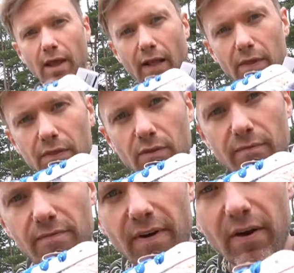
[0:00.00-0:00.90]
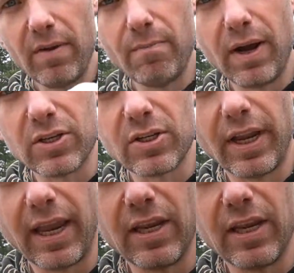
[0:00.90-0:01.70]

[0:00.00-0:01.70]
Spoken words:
And this is very much like a